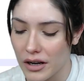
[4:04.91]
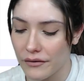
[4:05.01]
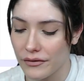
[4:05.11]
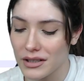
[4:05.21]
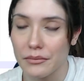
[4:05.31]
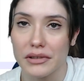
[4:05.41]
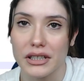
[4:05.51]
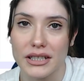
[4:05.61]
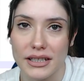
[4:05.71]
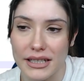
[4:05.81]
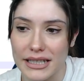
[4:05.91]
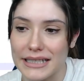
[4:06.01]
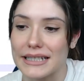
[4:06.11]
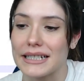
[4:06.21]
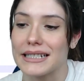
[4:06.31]
And for
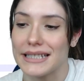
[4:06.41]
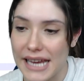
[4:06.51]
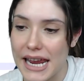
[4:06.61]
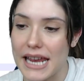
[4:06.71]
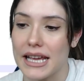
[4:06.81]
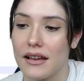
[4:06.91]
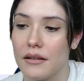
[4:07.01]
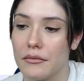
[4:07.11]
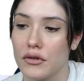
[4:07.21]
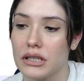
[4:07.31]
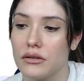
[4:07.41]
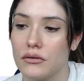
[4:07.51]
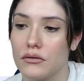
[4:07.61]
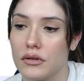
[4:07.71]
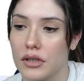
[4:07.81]
simplicity's sake, I'm going
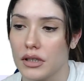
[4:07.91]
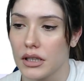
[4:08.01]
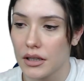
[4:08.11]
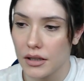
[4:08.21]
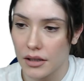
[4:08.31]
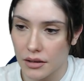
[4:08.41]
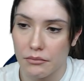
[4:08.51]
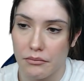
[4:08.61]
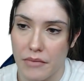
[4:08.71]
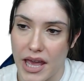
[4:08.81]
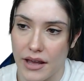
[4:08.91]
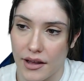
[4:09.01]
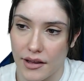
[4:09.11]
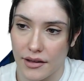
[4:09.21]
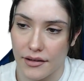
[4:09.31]
to
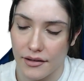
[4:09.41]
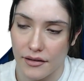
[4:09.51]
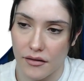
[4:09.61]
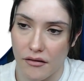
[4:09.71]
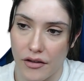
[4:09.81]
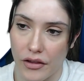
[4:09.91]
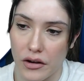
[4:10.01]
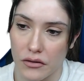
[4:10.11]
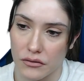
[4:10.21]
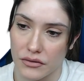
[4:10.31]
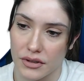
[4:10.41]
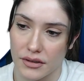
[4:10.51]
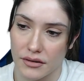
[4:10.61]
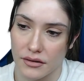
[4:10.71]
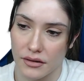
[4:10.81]
make all the nodes,